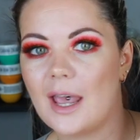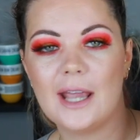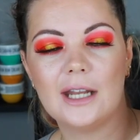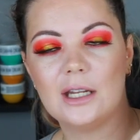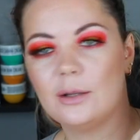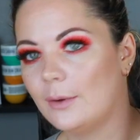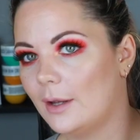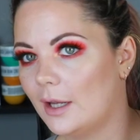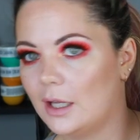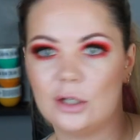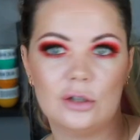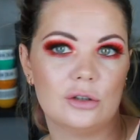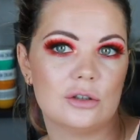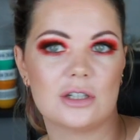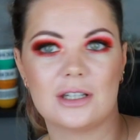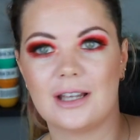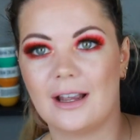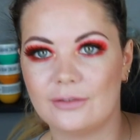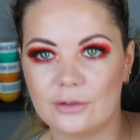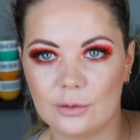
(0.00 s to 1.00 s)
Anyway, you'll
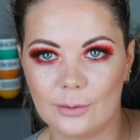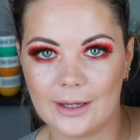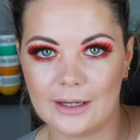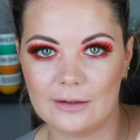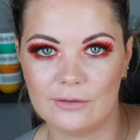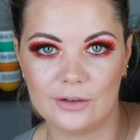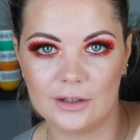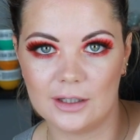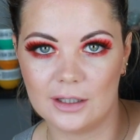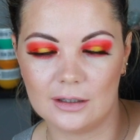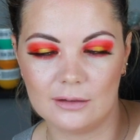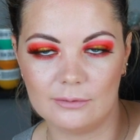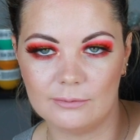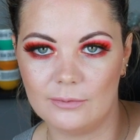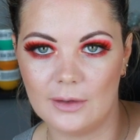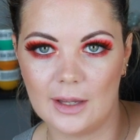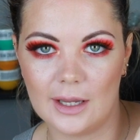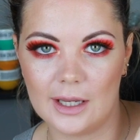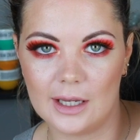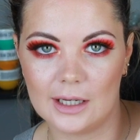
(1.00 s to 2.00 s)
just have to wait for the
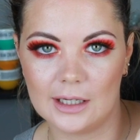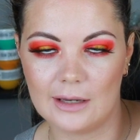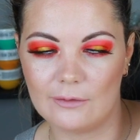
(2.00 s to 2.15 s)
uh,